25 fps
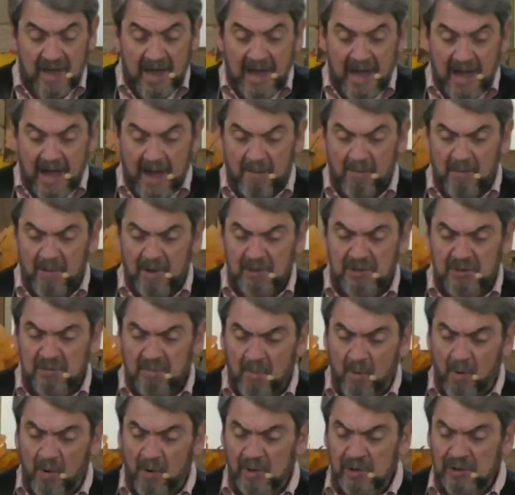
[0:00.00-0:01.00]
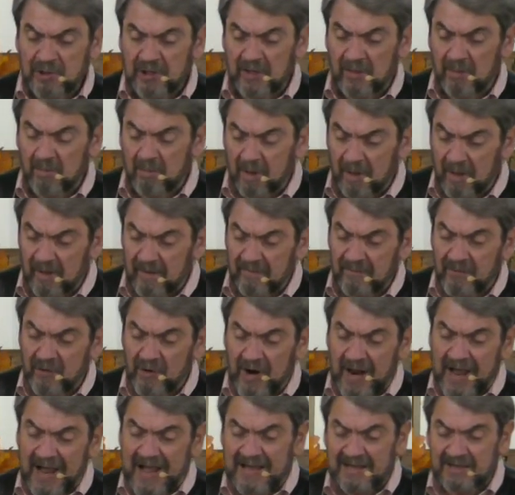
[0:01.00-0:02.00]
how much more shall the blood of
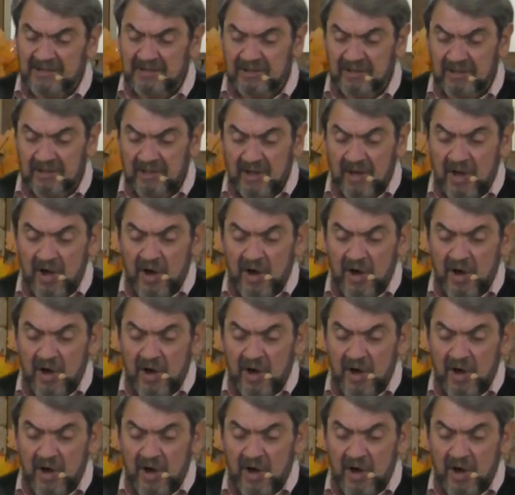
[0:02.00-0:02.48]
Christ,